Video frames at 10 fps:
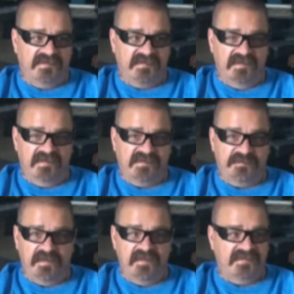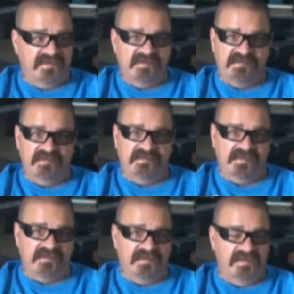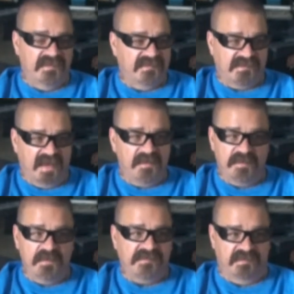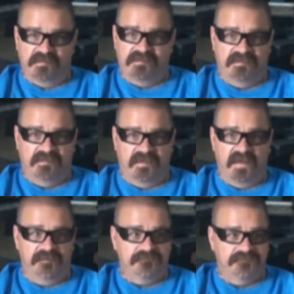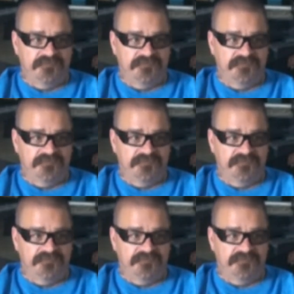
to share the experience of these dudes that did all this time helps them, right?